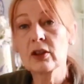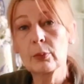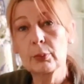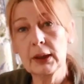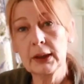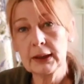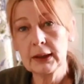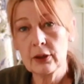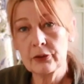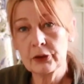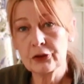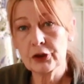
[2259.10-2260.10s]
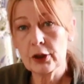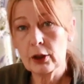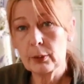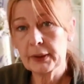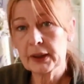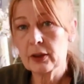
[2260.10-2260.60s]
completely on the
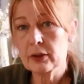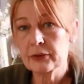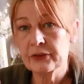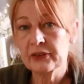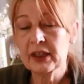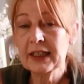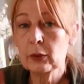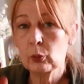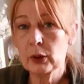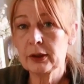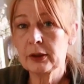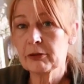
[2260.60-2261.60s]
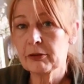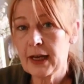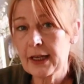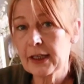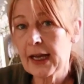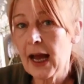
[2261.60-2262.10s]
jar because it will
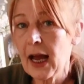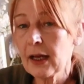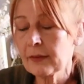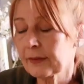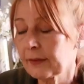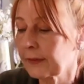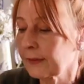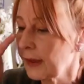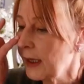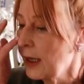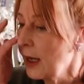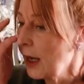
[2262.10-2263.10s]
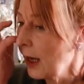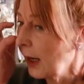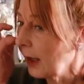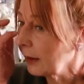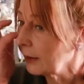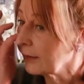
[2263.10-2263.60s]
create gas
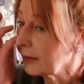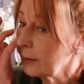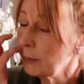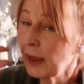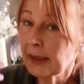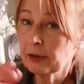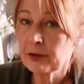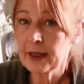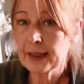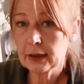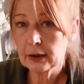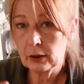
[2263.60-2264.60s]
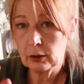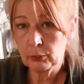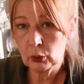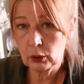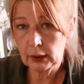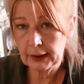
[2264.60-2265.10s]
and it may create a lot
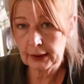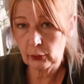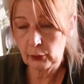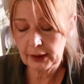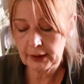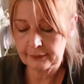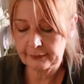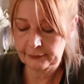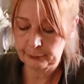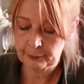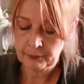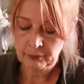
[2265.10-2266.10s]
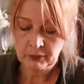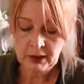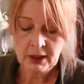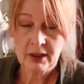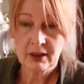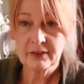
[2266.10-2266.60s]
more liquid.
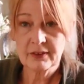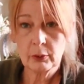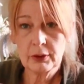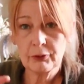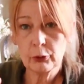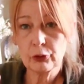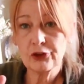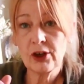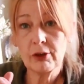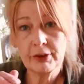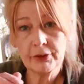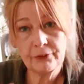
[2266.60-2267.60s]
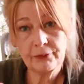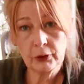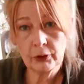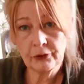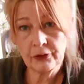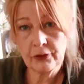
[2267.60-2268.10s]
So if your jar is
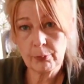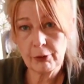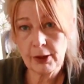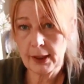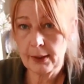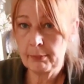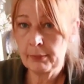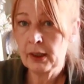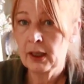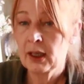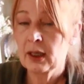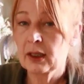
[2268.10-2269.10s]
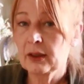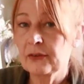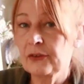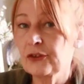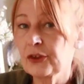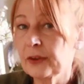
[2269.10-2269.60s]
full to the brim, I
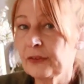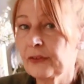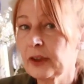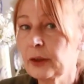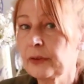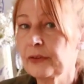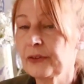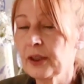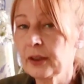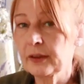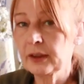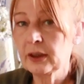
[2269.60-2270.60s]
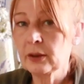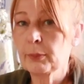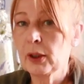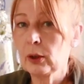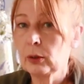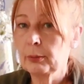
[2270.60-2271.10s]
suggest that you stand it in a
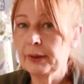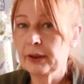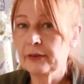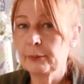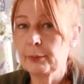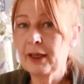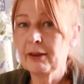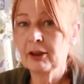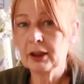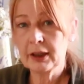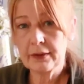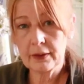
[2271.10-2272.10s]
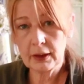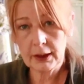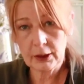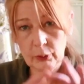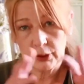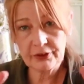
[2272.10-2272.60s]
bowl, because apparently the
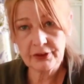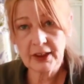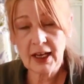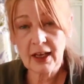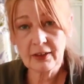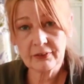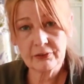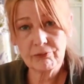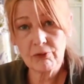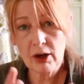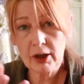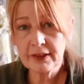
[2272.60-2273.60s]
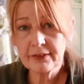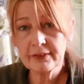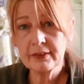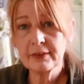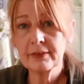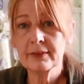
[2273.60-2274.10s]
liquid and the gas
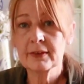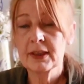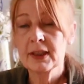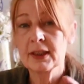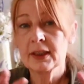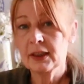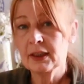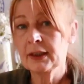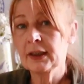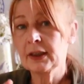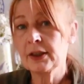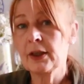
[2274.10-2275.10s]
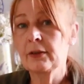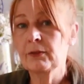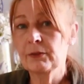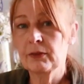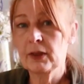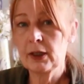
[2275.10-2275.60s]
rises and it can
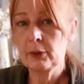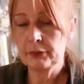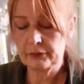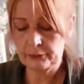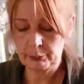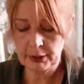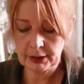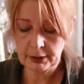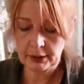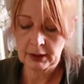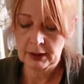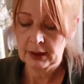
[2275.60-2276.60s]
overflow and spill.